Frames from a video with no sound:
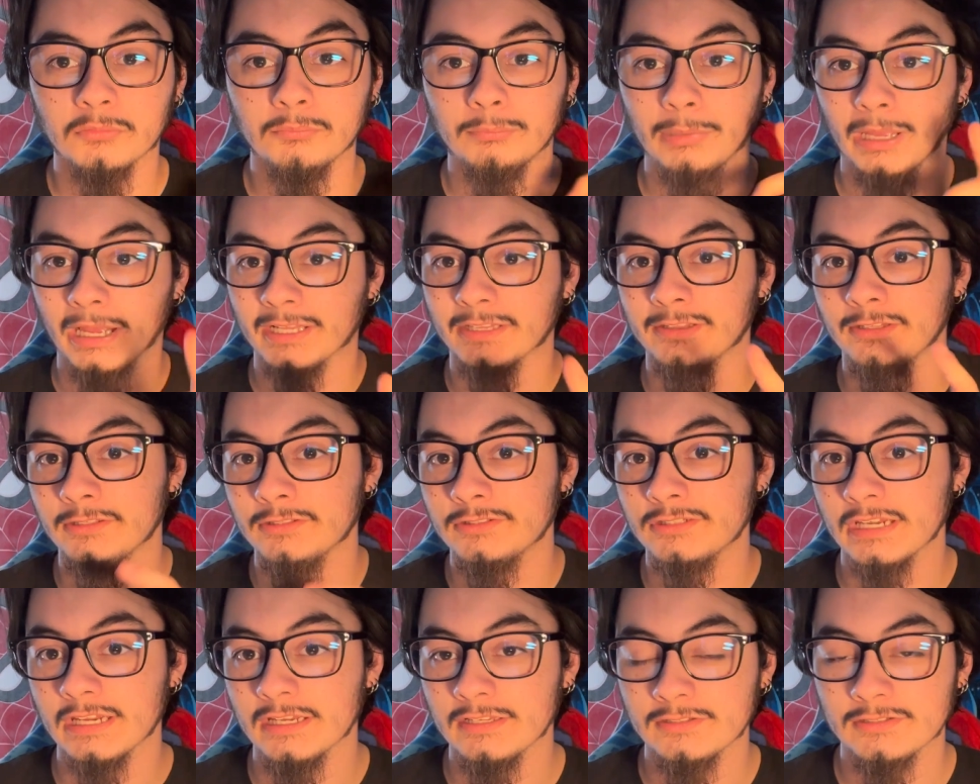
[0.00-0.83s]
back to
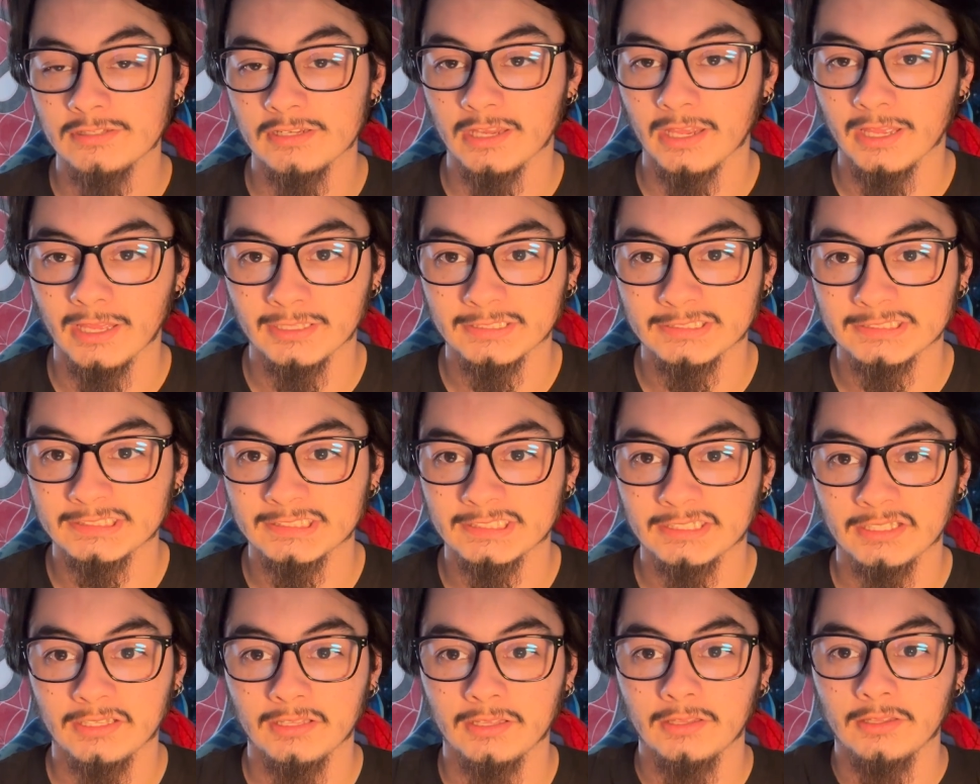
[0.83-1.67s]

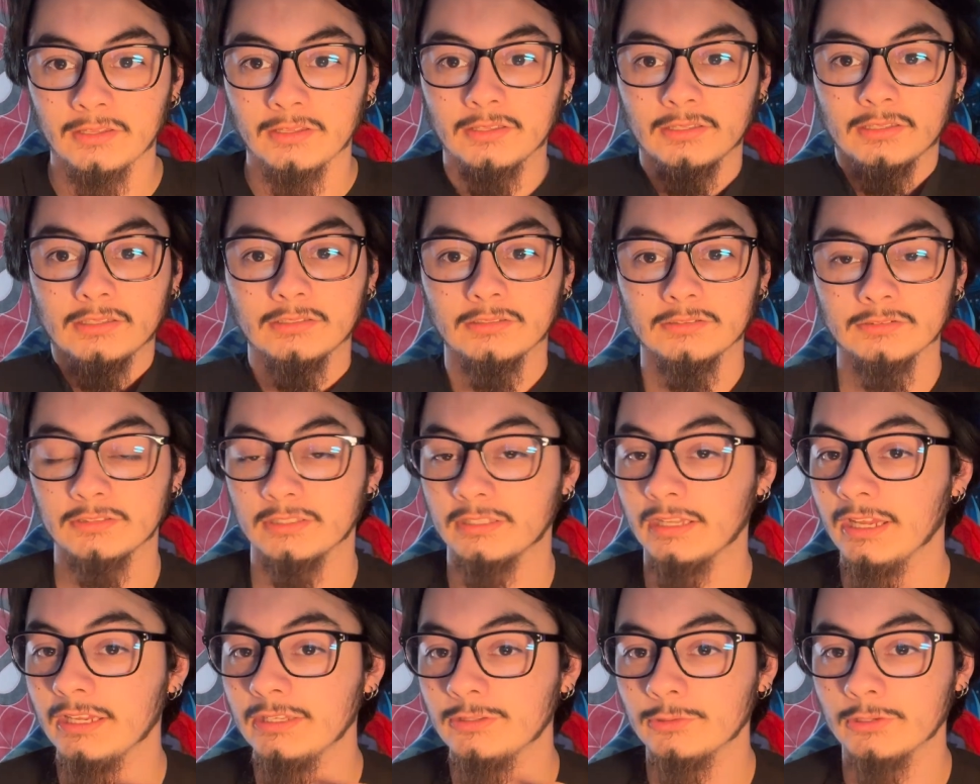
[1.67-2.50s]
JGS.
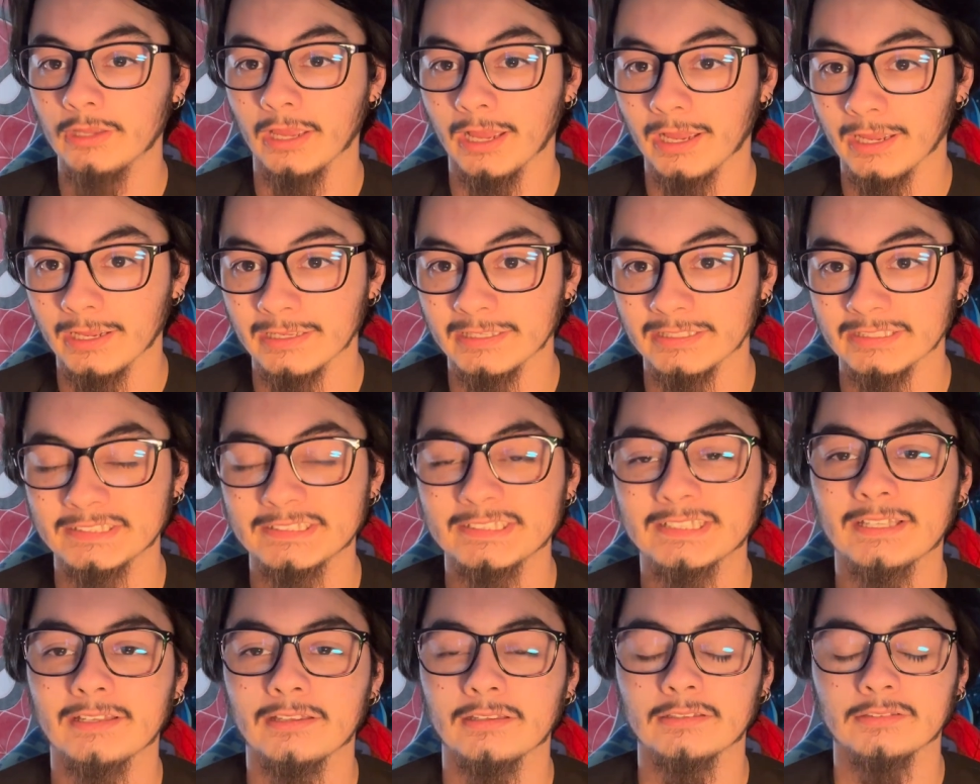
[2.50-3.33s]
Today, you
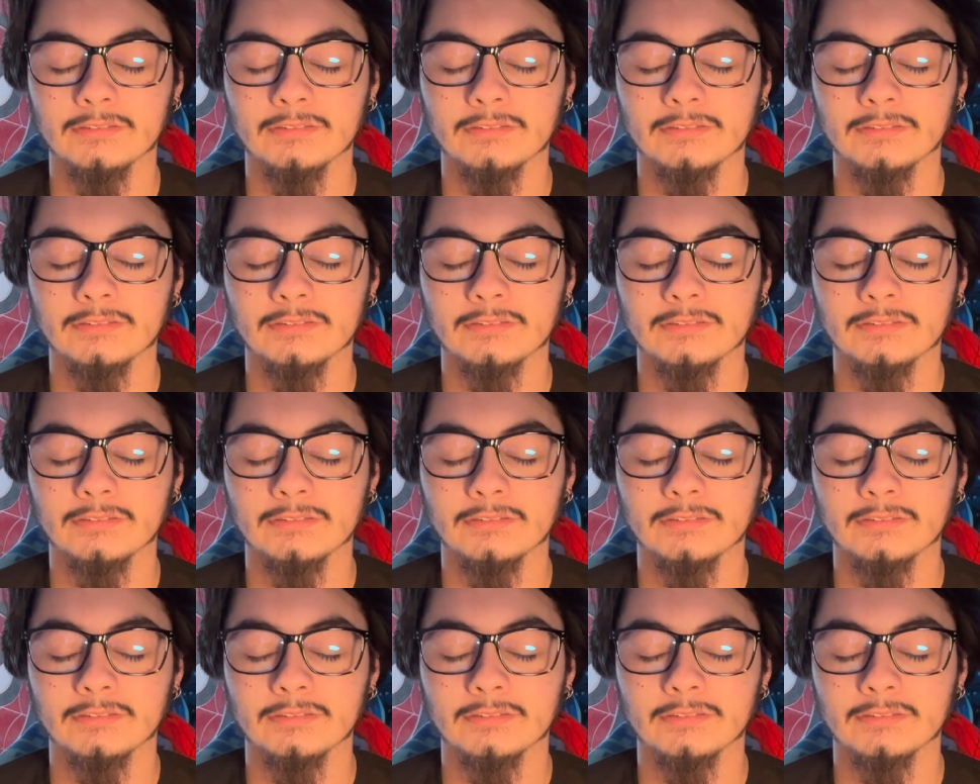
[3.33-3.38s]
guys,